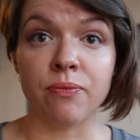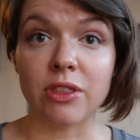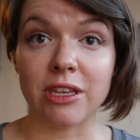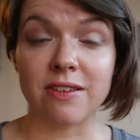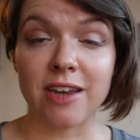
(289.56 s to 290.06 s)

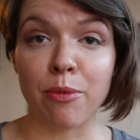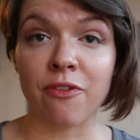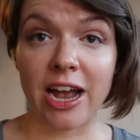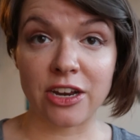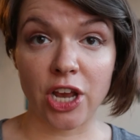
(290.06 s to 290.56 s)
these type
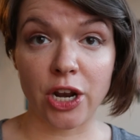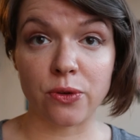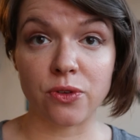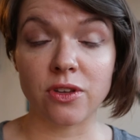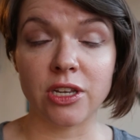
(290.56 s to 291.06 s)
of
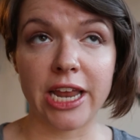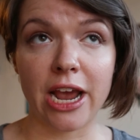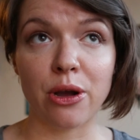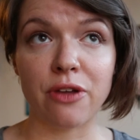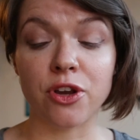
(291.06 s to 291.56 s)
eyeshadows.
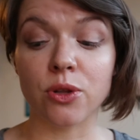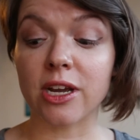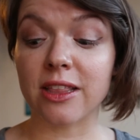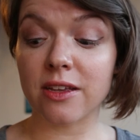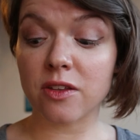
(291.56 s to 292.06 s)
Now, if you
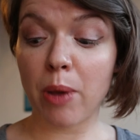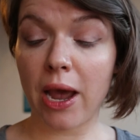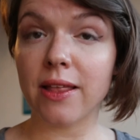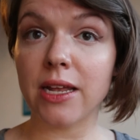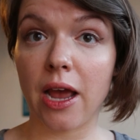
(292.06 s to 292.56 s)
look this
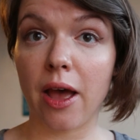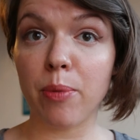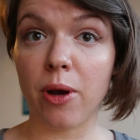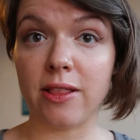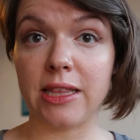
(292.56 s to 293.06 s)
palette
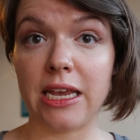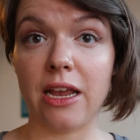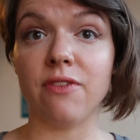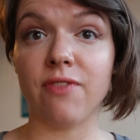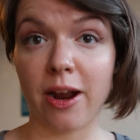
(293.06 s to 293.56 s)
up on
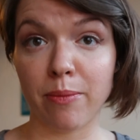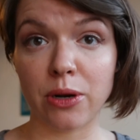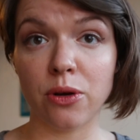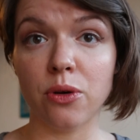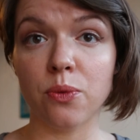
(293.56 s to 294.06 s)
the
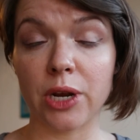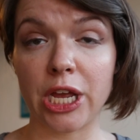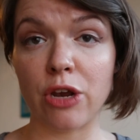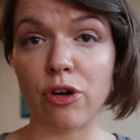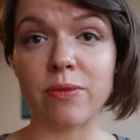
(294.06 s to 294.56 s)
Environmental
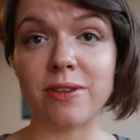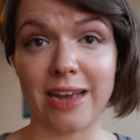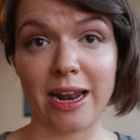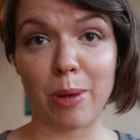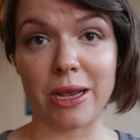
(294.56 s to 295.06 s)
Working Group's
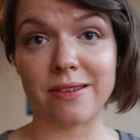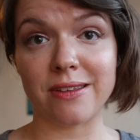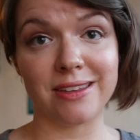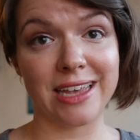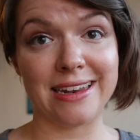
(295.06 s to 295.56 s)
database,
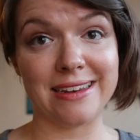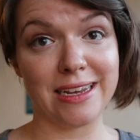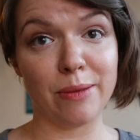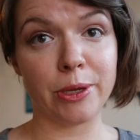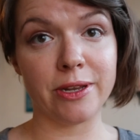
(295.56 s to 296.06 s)
the
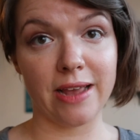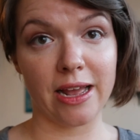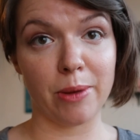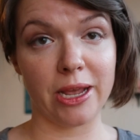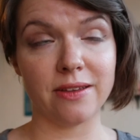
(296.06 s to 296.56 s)
Skindeep
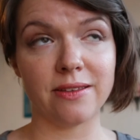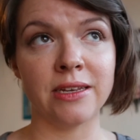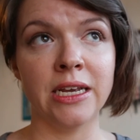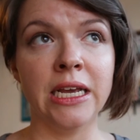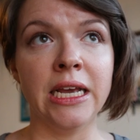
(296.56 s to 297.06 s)

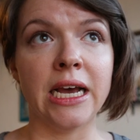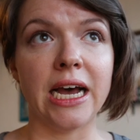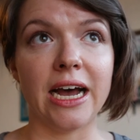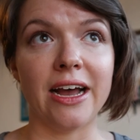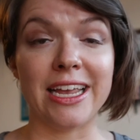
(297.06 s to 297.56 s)
database,
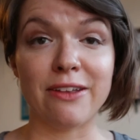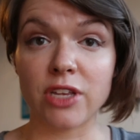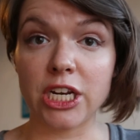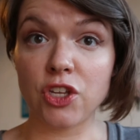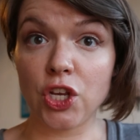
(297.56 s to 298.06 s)
it
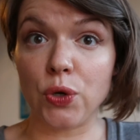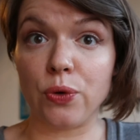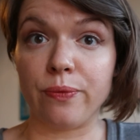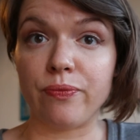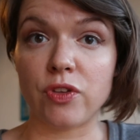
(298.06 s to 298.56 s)
gives it a
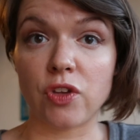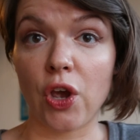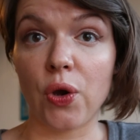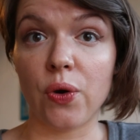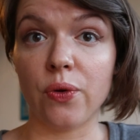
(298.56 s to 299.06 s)
2.
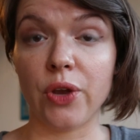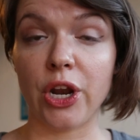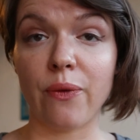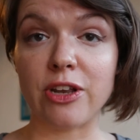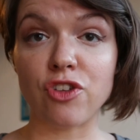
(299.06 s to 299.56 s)
So,
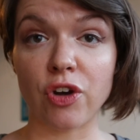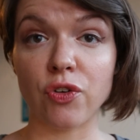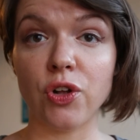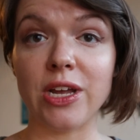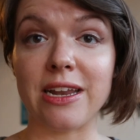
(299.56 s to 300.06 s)
you know, in
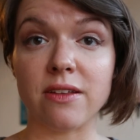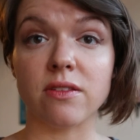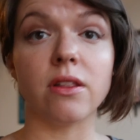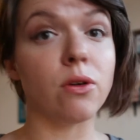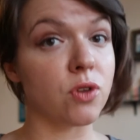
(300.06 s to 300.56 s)
general, it
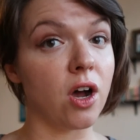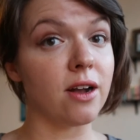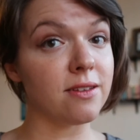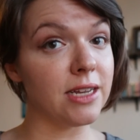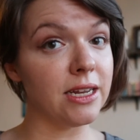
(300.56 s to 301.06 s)
is low
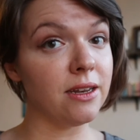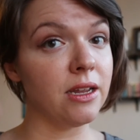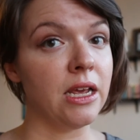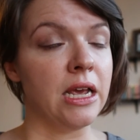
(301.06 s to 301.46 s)
toxin,